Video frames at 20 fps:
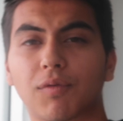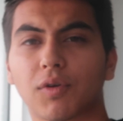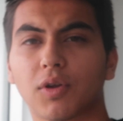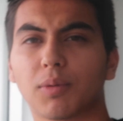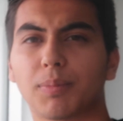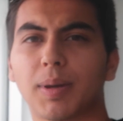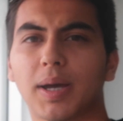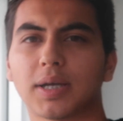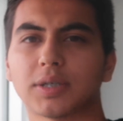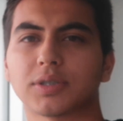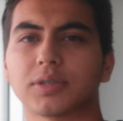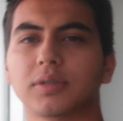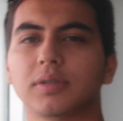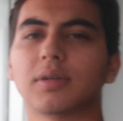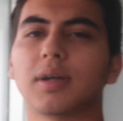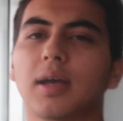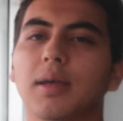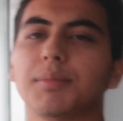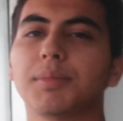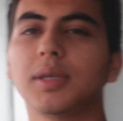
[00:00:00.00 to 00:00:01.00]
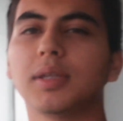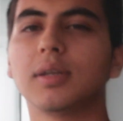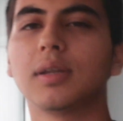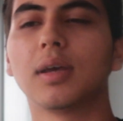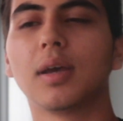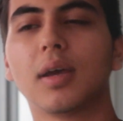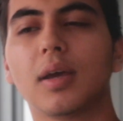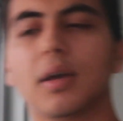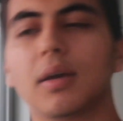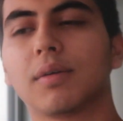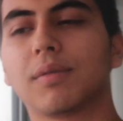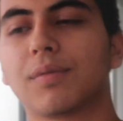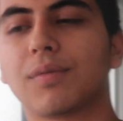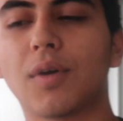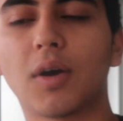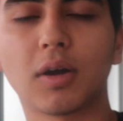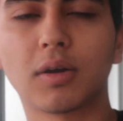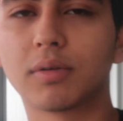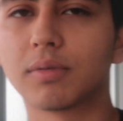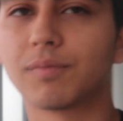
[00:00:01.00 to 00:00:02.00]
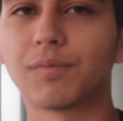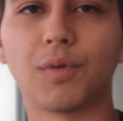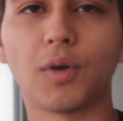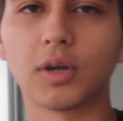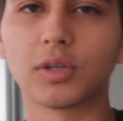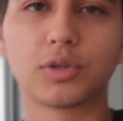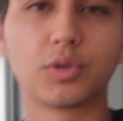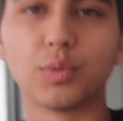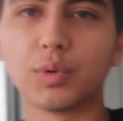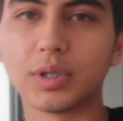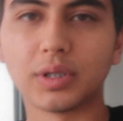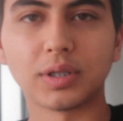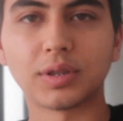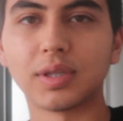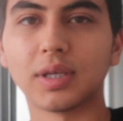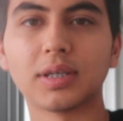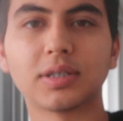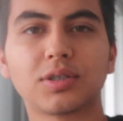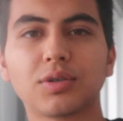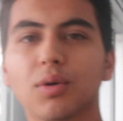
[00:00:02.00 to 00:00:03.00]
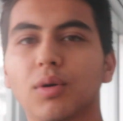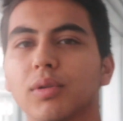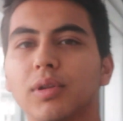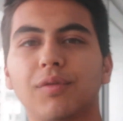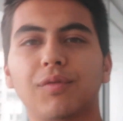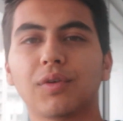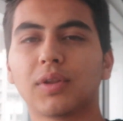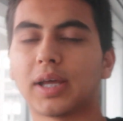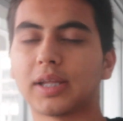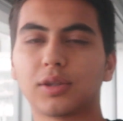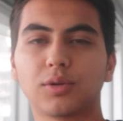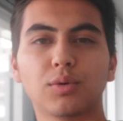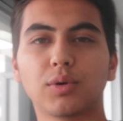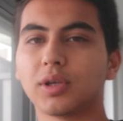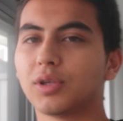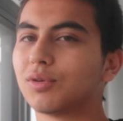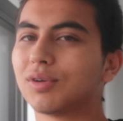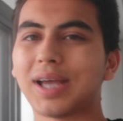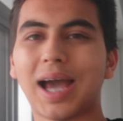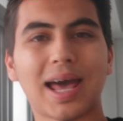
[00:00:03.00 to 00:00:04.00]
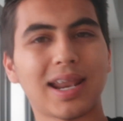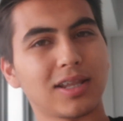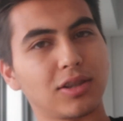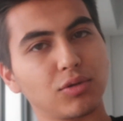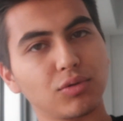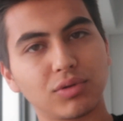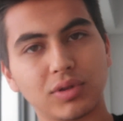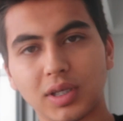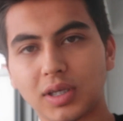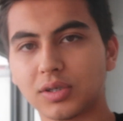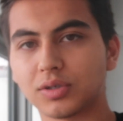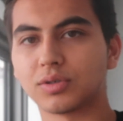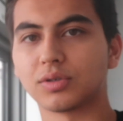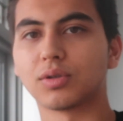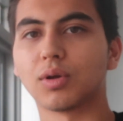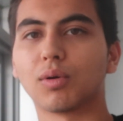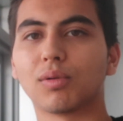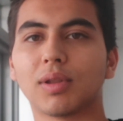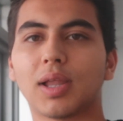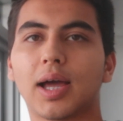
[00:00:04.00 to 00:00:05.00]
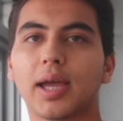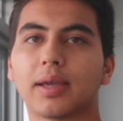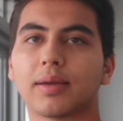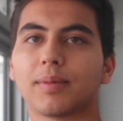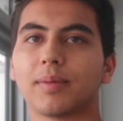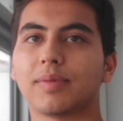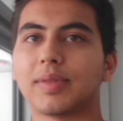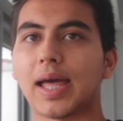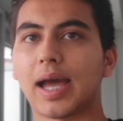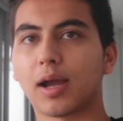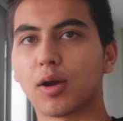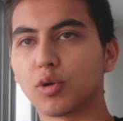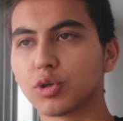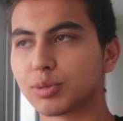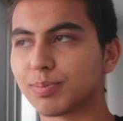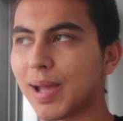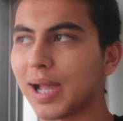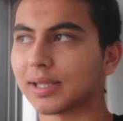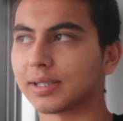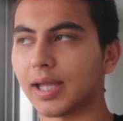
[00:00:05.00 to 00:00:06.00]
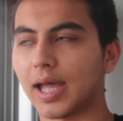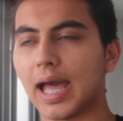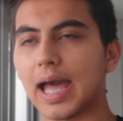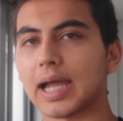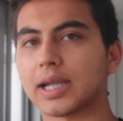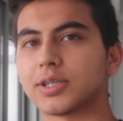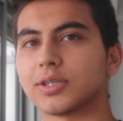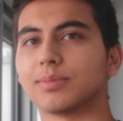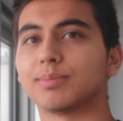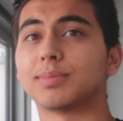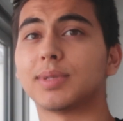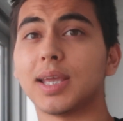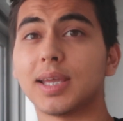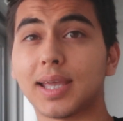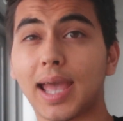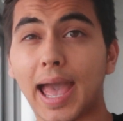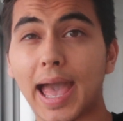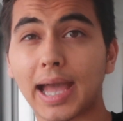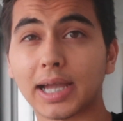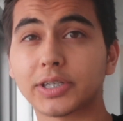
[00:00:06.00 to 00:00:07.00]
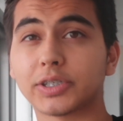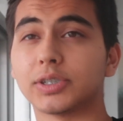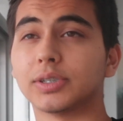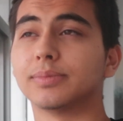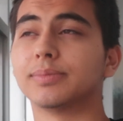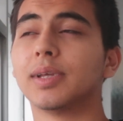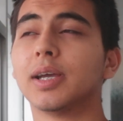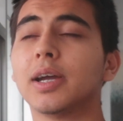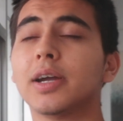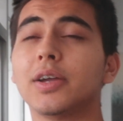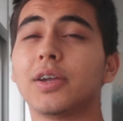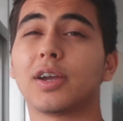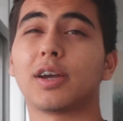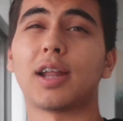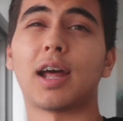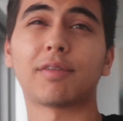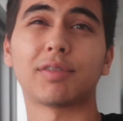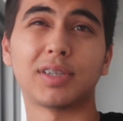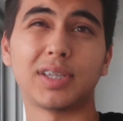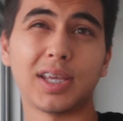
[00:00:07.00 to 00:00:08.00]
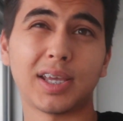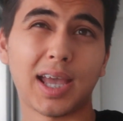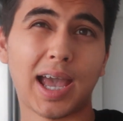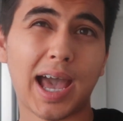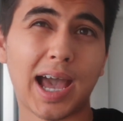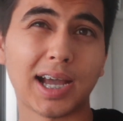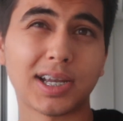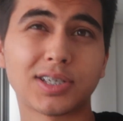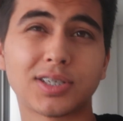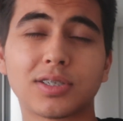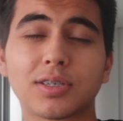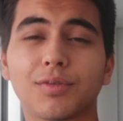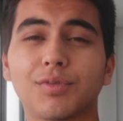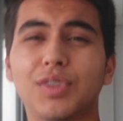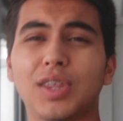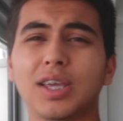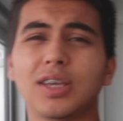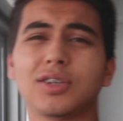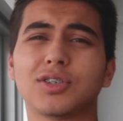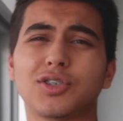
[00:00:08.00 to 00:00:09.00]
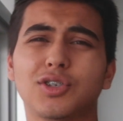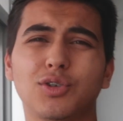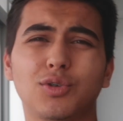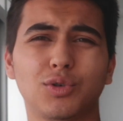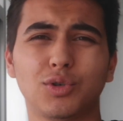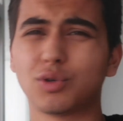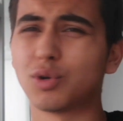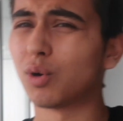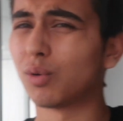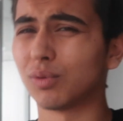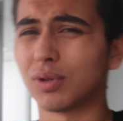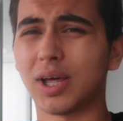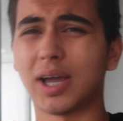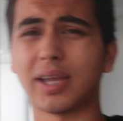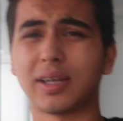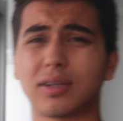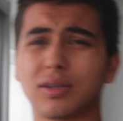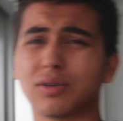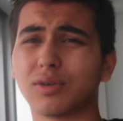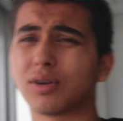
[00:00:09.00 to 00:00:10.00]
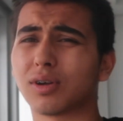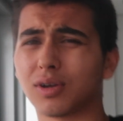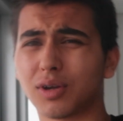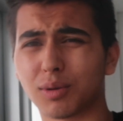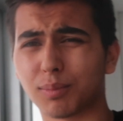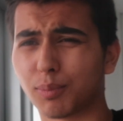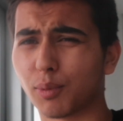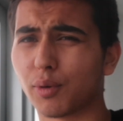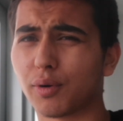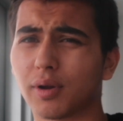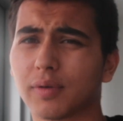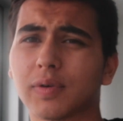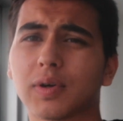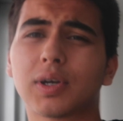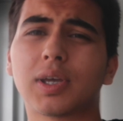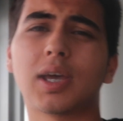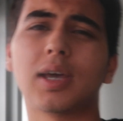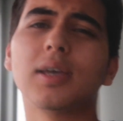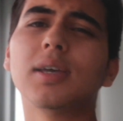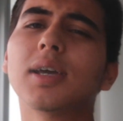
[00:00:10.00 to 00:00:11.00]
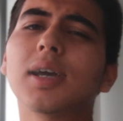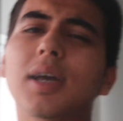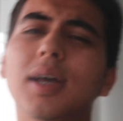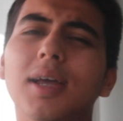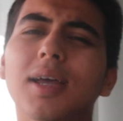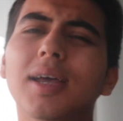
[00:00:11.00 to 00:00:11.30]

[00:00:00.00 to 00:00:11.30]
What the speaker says: for your passion? You know what I mean? Fuck doing the things you only feel like doing. You gotta do things you don't like, and that goes back to action. Take action. You're gonna have to take actions of things you don't like, you're bored of, okay?